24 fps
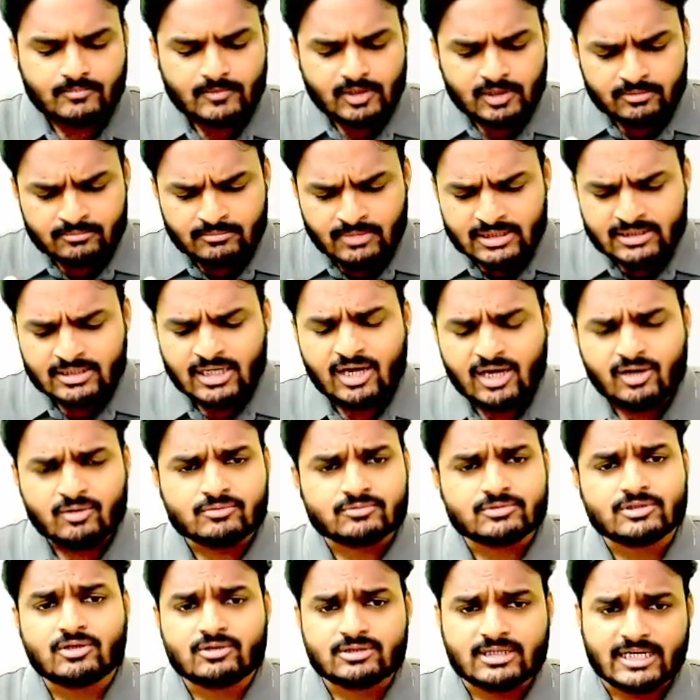but now,
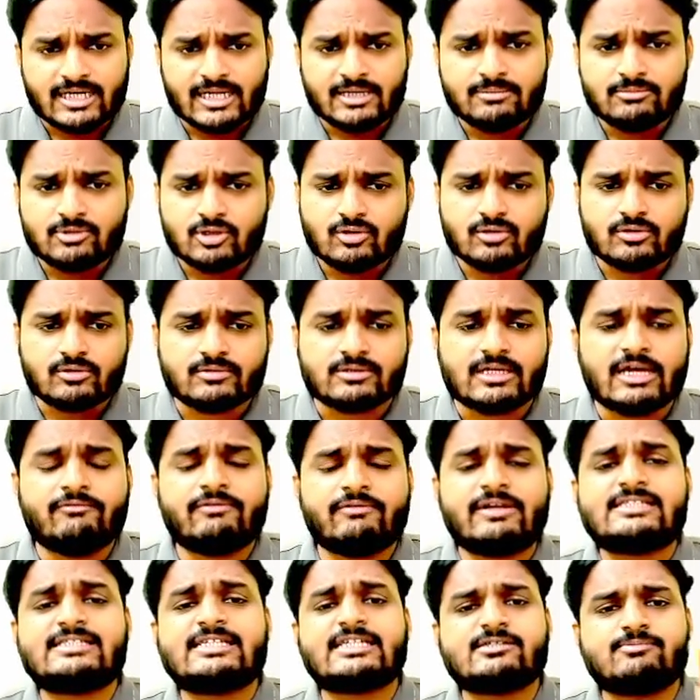that time,
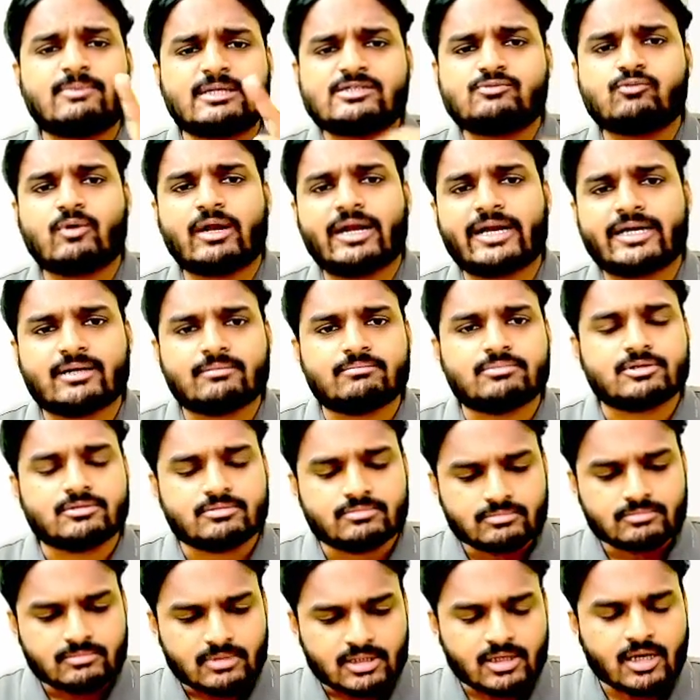every 6 months one attempt,
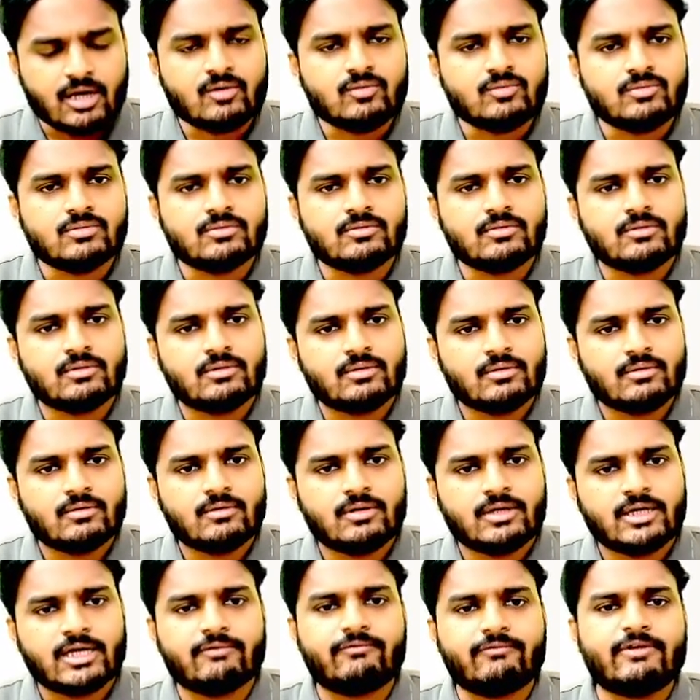but now
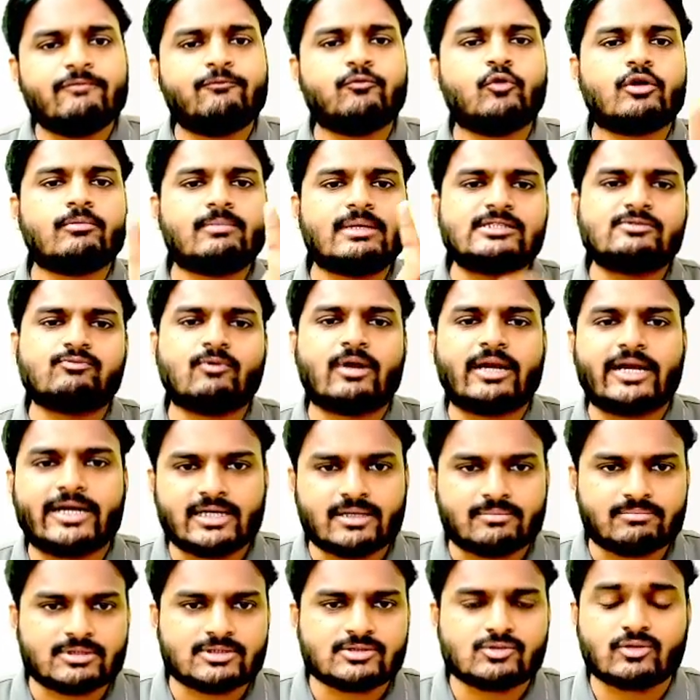every 4 months one
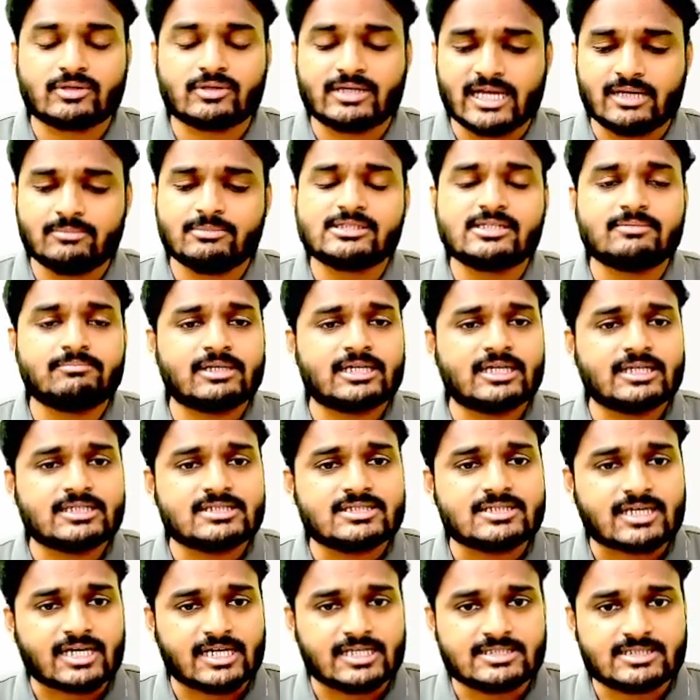attempt. So time is the
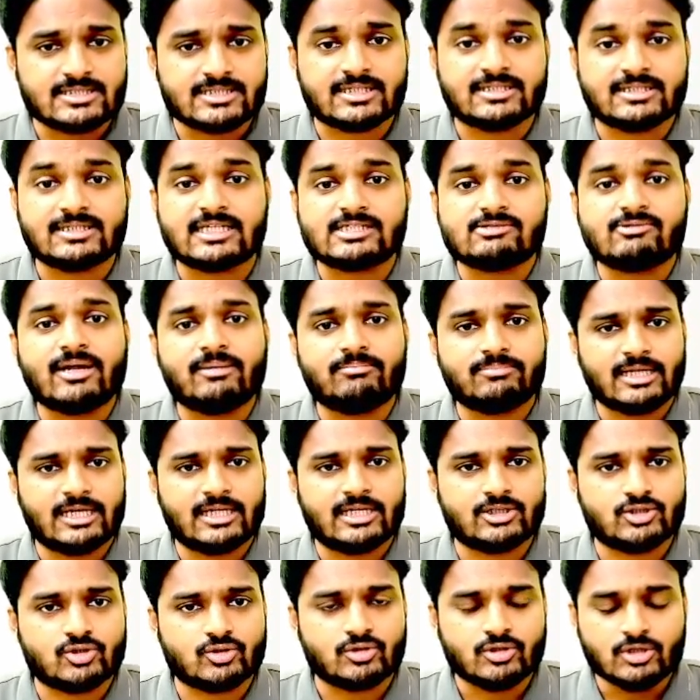biggest constant, that's why I'm
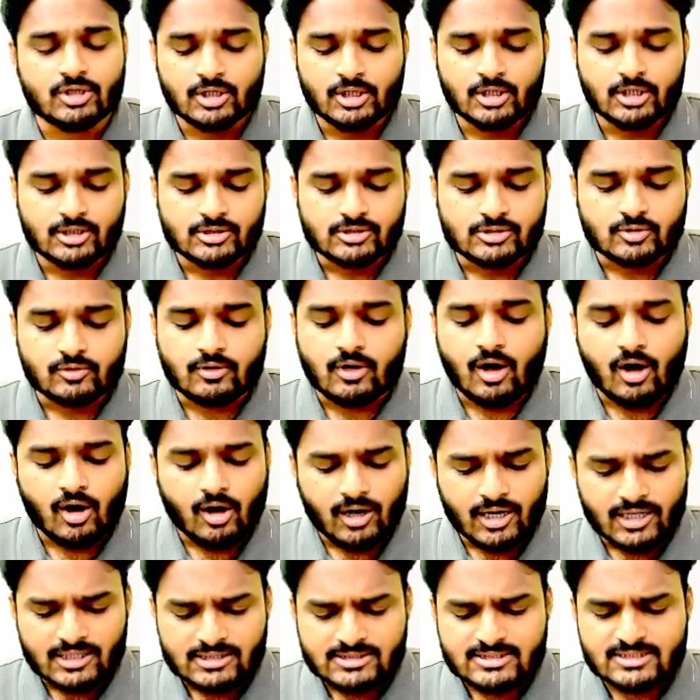telling you. So
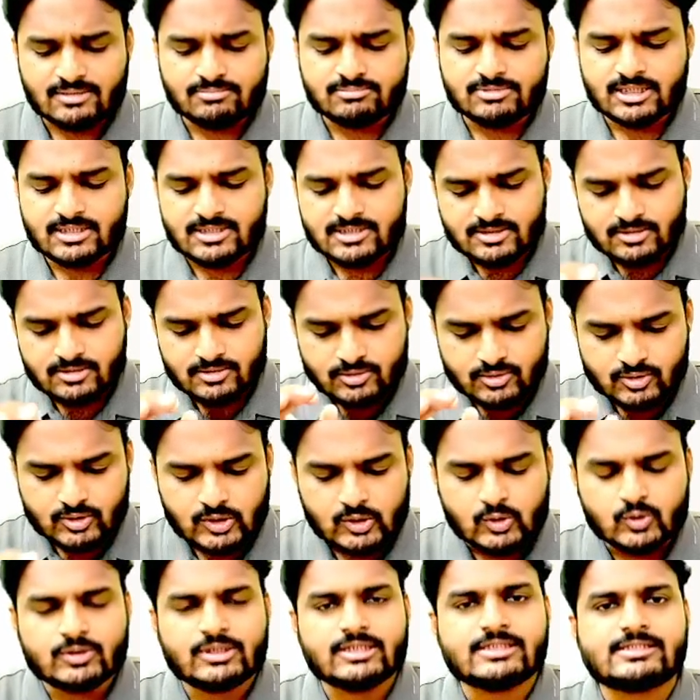all subjects
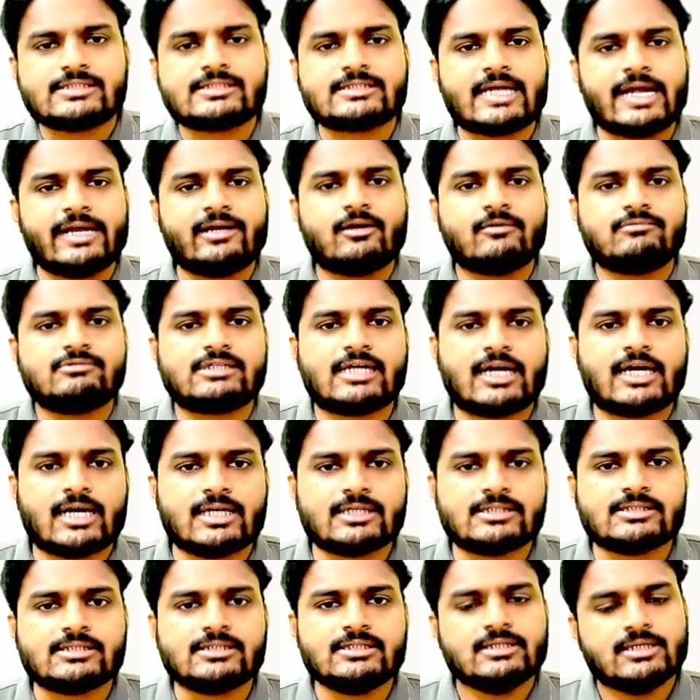do this kind of
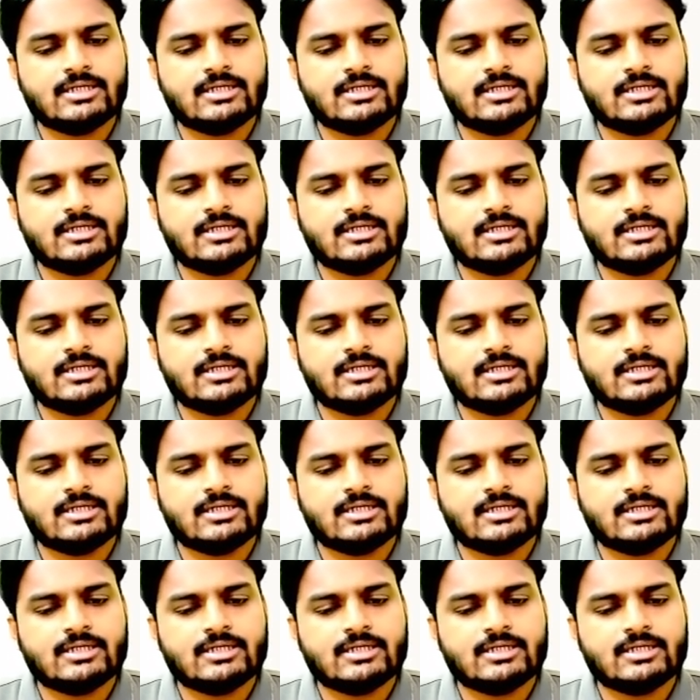strategy,